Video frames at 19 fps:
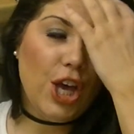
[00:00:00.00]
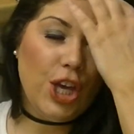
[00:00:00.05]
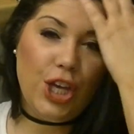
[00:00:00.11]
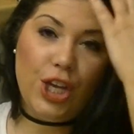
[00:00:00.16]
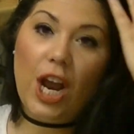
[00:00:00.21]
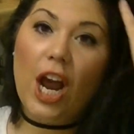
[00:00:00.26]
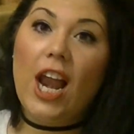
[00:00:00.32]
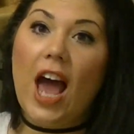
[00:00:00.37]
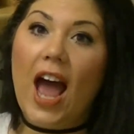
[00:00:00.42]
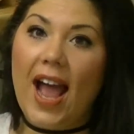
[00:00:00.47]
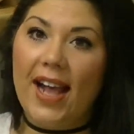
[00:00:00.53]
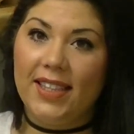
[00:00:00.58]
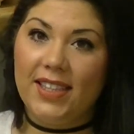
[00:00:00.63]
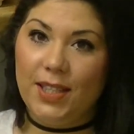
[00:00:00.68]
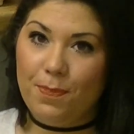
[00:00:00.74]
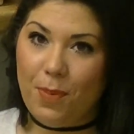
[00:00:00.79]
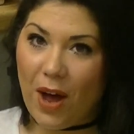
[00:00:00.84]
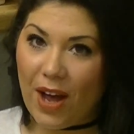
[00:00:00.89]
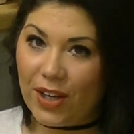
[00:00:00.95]

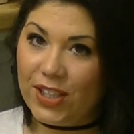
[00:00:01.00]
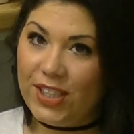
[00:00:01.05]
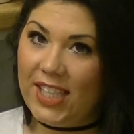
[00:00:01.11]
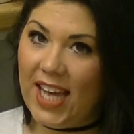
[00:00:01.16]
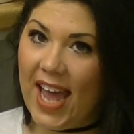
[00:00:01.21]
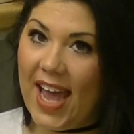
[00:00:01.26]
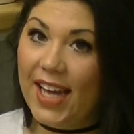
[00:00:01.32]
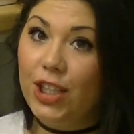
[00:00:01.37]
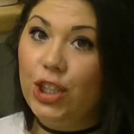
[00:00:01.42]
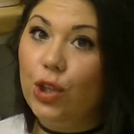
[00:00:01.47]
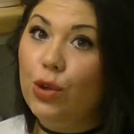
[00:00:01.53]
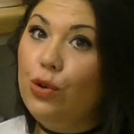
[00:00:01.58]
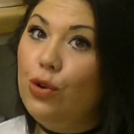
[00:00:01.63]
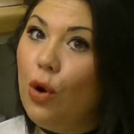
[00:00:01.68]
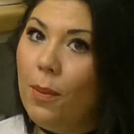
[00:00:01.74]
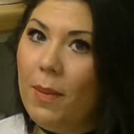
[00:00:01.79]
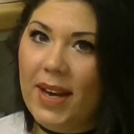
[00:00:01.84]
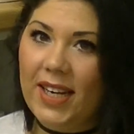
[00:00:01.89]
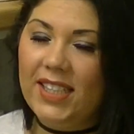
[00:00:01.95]
antibiotics, you're
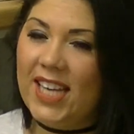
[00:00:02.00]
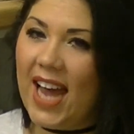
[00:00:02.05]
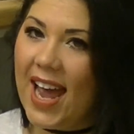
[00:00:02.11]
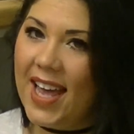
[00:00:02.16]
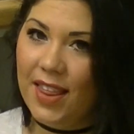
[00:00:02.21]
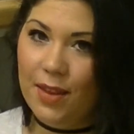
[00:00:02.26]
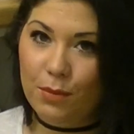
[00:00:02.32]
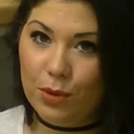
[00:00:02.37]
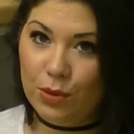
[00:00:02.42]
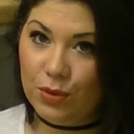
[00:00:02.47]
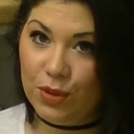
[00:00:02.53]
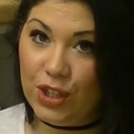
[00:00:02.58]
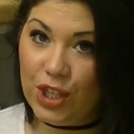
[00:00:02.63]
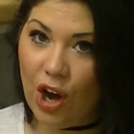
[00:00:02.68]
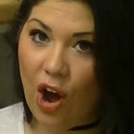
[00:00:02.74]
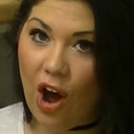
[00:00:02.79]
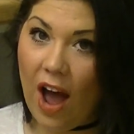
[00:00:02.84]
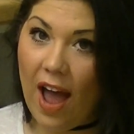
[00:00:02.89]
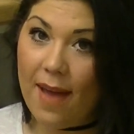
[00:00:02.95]
not meant to take them all the
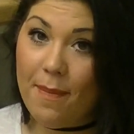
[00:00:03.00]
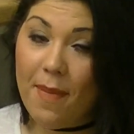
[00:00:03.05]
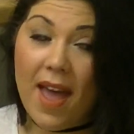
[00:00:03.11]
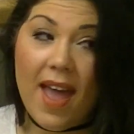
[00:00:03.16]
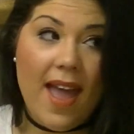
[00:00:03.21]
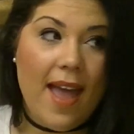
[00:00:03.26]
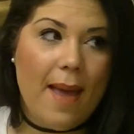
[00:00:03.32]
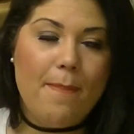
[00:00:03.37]
time.